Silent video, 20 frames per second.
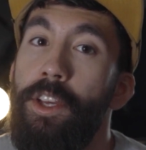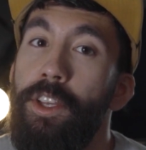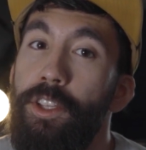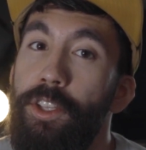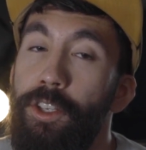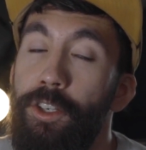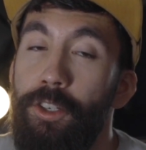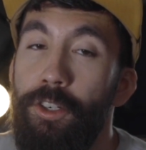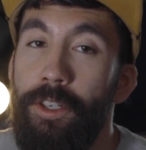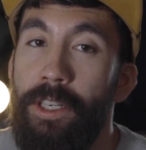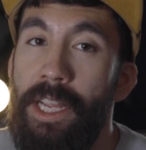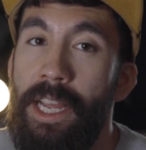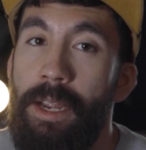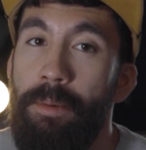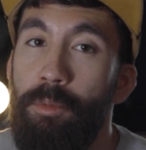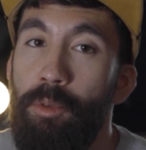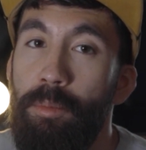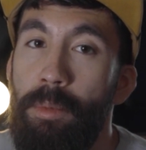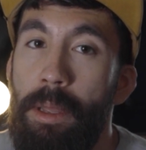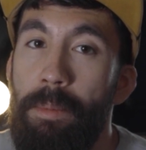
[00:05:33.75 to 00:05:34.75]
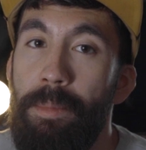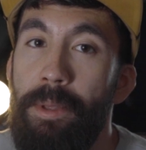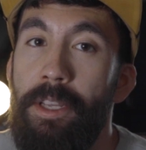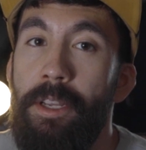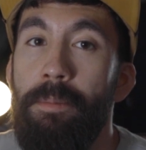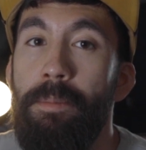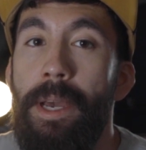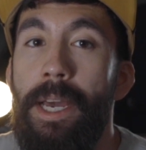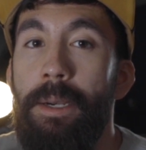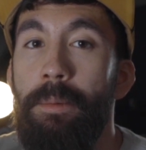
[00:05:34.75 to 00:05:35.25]
Your camera might be
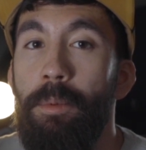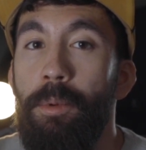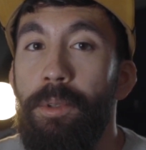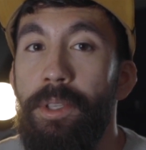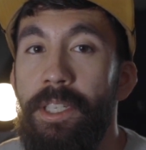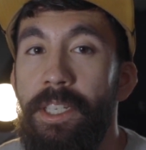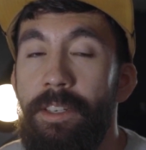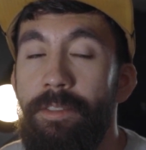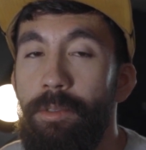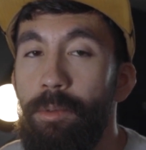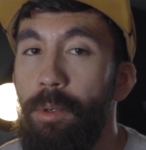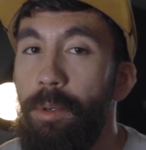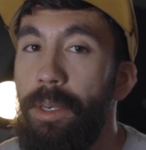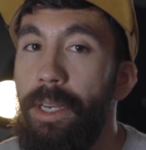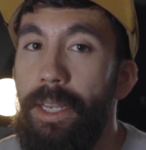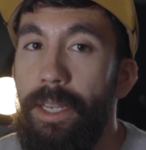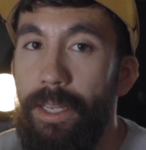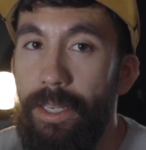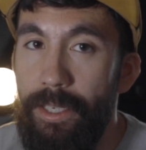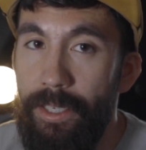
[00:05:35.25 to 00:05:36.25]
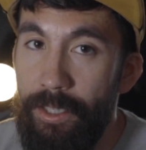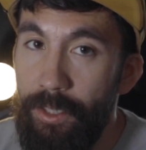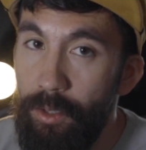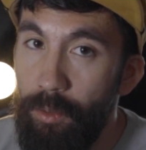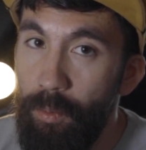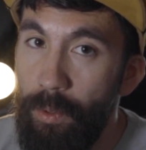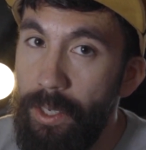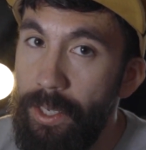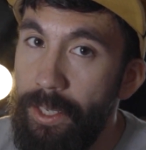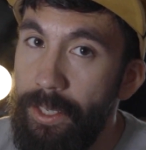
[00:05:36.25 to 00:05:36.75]
compatible with a different one. Either
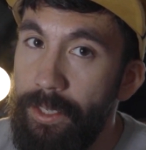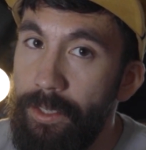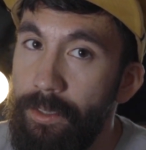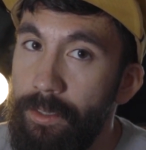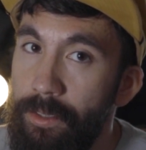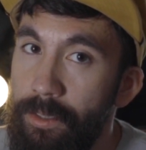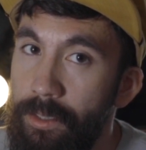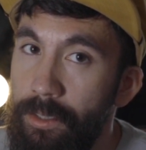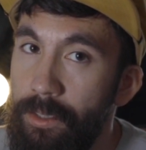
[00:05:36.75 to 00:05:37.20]
way,